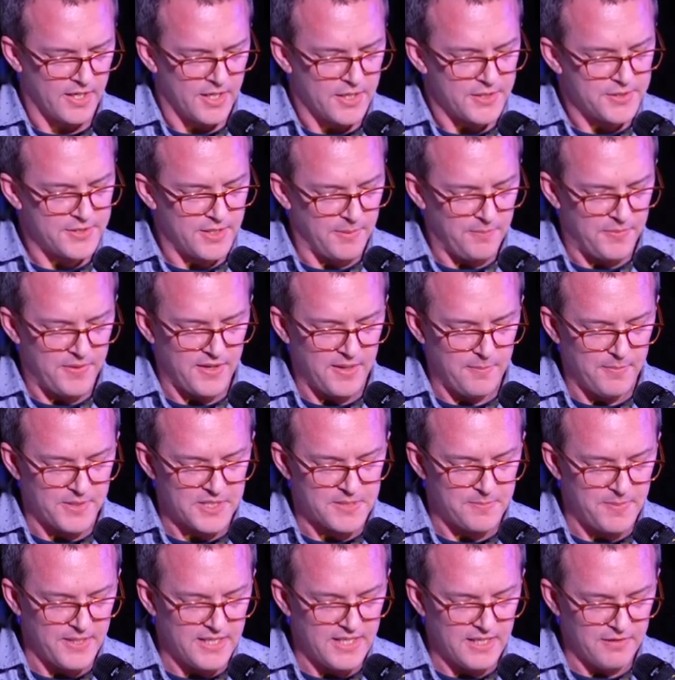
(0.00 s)
Something
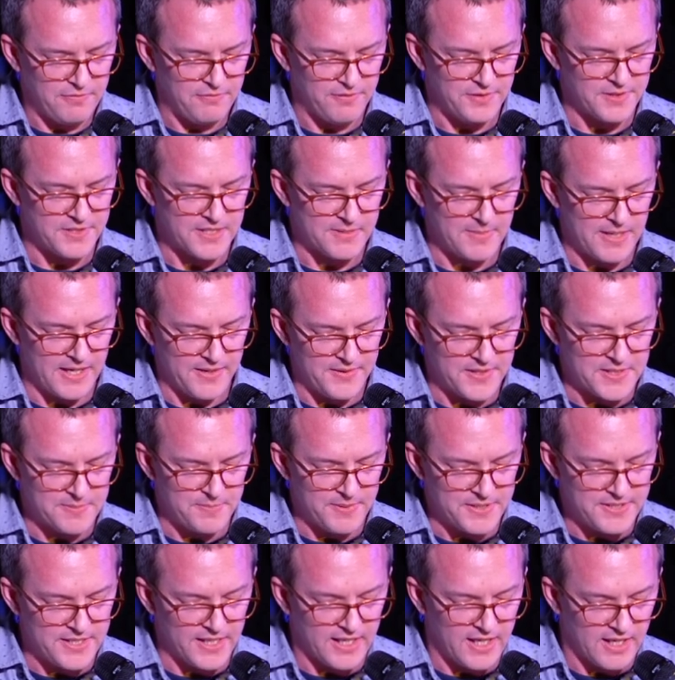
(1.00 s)
must be different about this
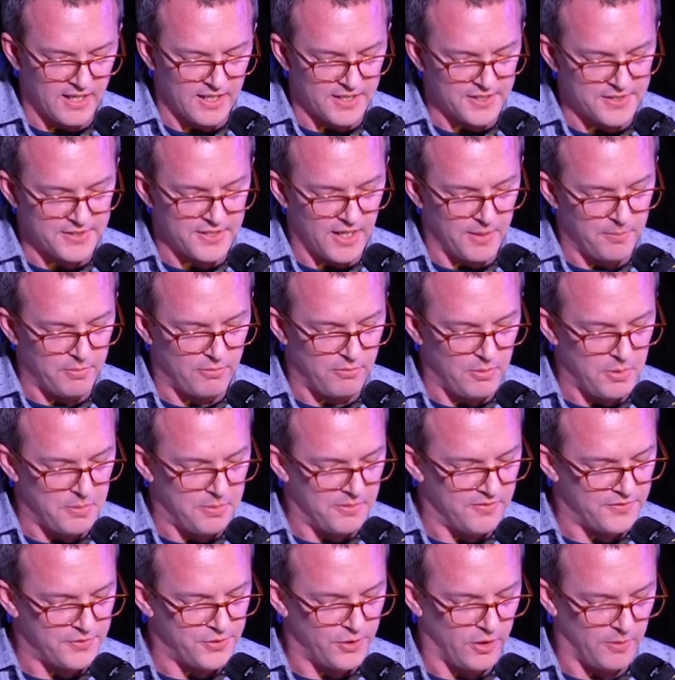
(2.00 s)
particular
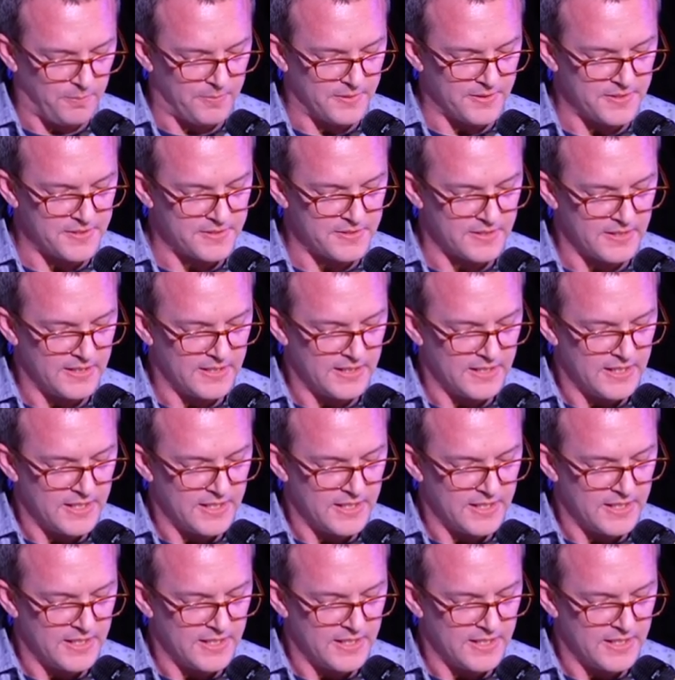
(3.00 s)
subgroup of shoppers.